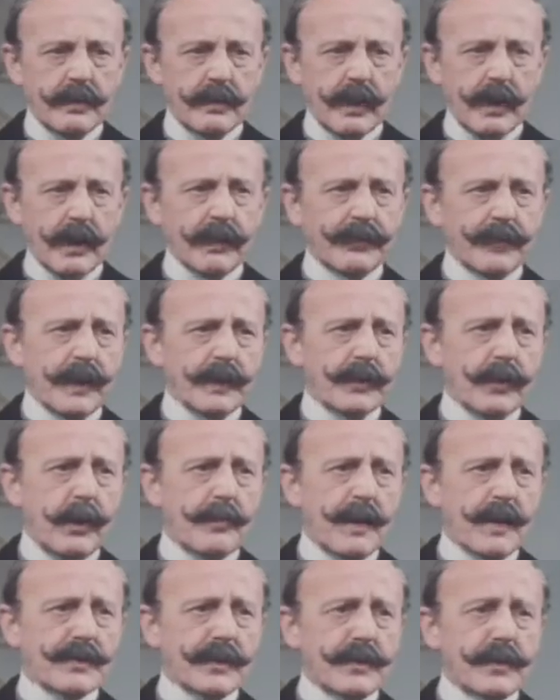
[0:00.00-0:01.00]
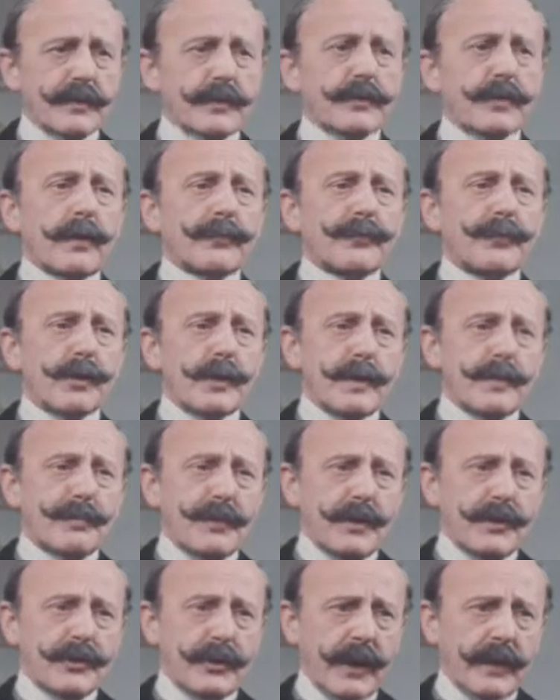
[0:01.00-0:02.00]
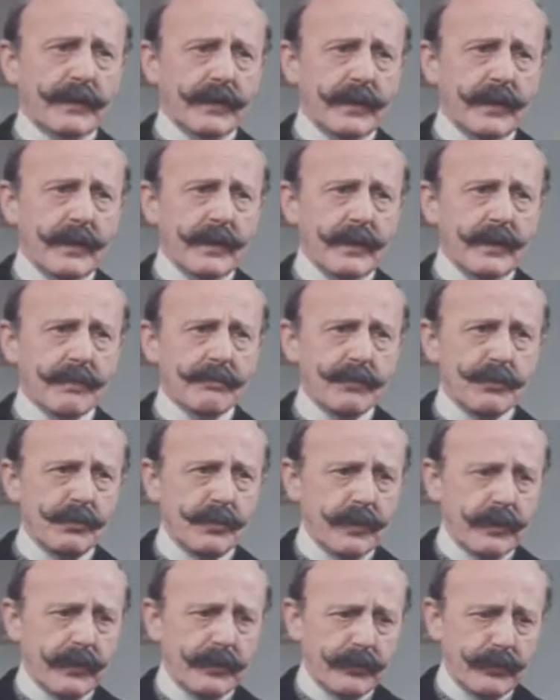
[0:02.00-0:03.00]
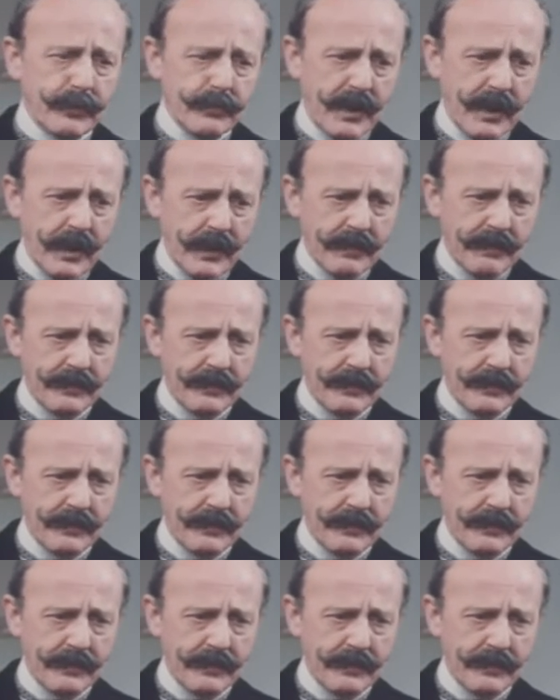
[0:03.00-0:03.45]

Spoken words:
I fear your Majesty does not fully appreciate the mood of the Duma.